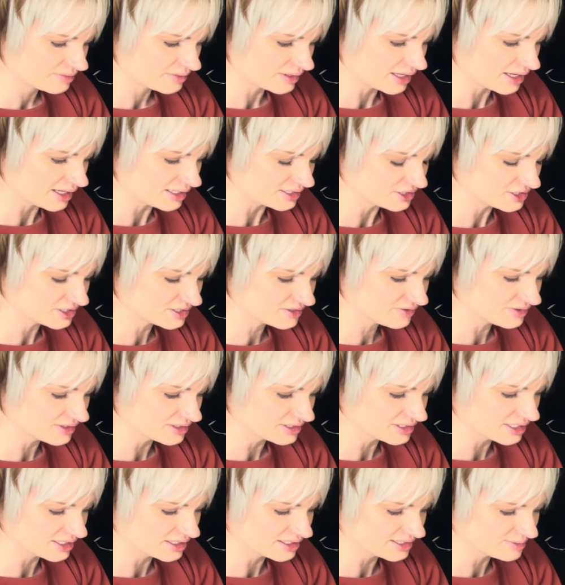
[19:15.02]
Yeah, it just feels
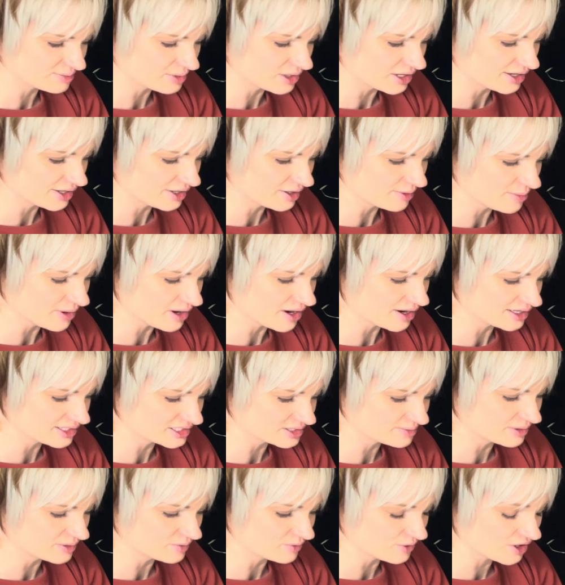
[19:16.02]
like this part of your body's
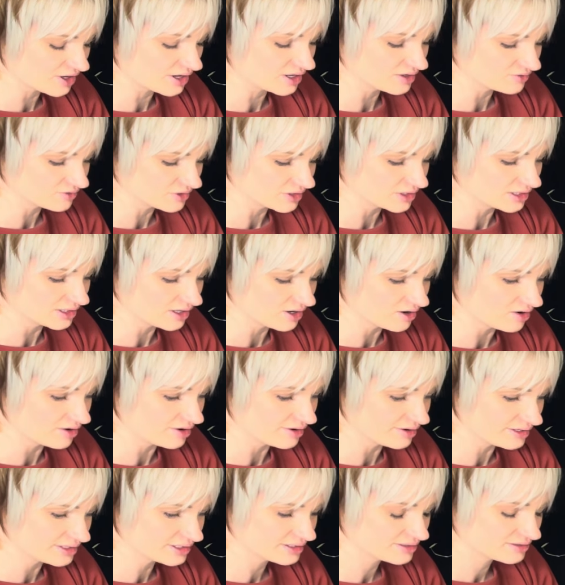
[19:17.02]
been working really hard.